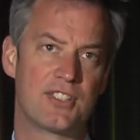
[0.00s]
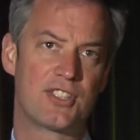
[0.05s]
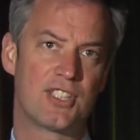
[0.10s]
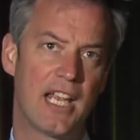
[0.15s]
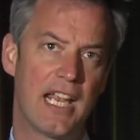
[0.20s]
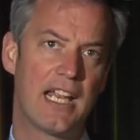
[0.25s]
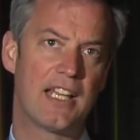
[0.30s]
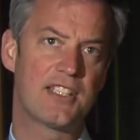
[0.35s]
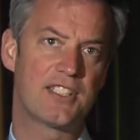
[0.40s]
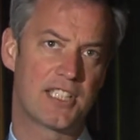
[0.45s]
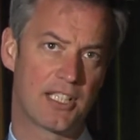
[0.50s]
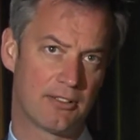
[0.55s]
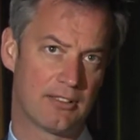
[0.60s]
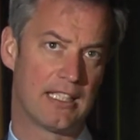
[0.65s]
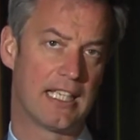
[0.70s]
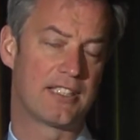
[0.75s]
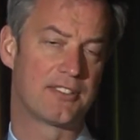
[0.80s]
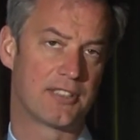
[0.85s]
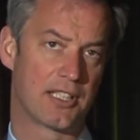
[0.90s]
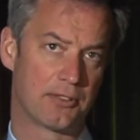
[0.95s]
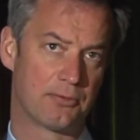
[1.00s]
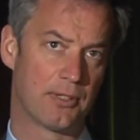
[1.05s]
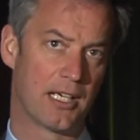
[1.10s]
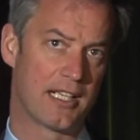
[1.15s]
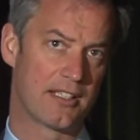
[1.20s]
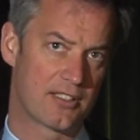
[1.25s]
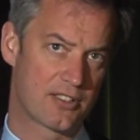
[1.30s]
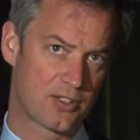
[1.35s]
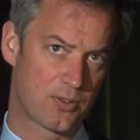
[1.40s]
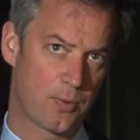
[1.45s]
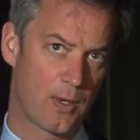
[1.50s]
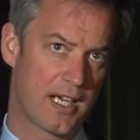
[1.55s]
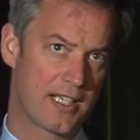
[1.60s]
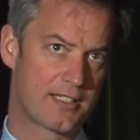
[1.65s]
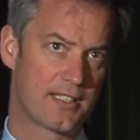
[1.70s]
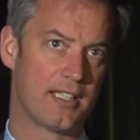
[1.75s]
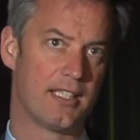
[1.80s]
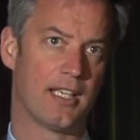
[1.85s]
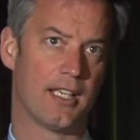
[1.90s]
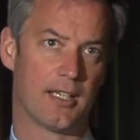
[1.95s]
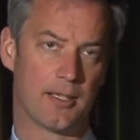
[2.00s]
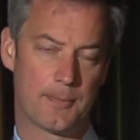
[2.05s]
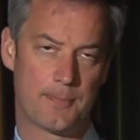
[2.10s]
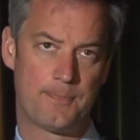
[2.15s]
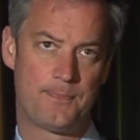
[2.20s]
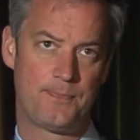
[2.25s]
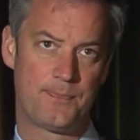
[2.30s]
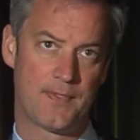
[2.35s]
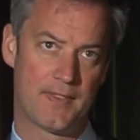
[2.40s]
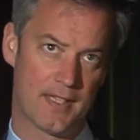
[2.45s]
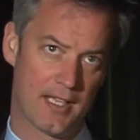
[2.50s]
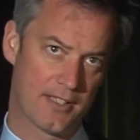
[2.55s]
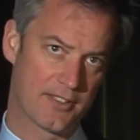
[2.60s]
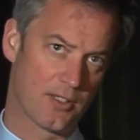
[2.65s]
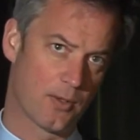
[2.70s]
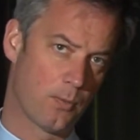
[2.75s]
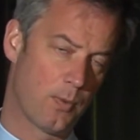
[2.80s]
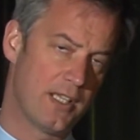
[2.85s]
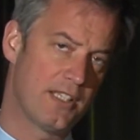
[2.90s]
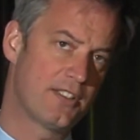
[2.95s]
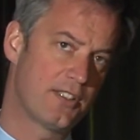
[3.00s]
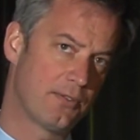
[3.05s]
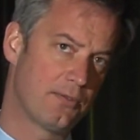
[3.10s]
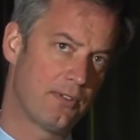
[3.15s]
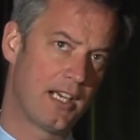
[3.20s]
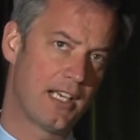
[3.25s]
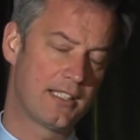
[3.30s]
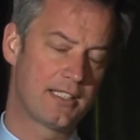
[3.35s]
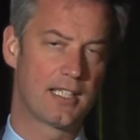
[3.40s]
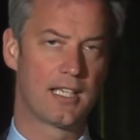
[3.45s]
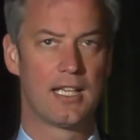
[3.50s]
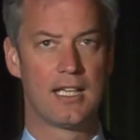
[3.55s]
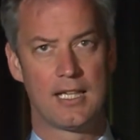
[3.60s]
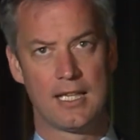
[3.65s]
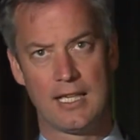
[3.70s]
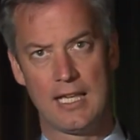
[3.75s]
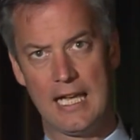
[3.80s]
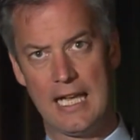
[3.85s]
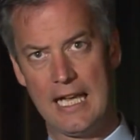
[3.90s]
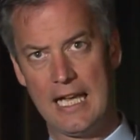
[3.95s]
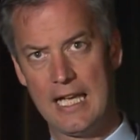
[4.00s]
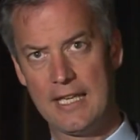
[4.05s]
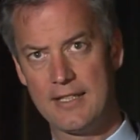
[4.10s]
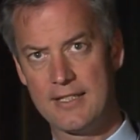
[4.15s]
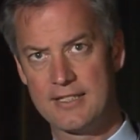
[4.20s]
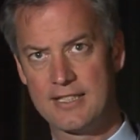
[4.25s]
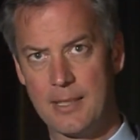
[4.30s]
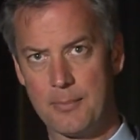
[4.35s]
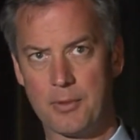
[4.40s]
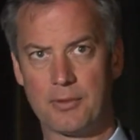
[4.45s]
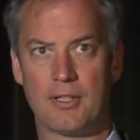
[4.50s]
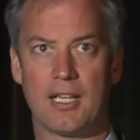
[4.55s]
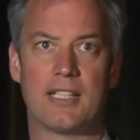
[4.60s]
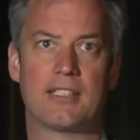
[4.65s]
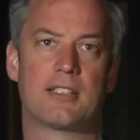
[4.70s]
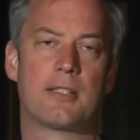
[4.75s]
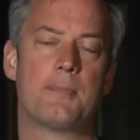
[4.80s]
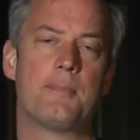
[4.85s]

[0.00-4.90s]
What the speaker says: change their electric rates twice a year. There's a winter rate and a summer rate.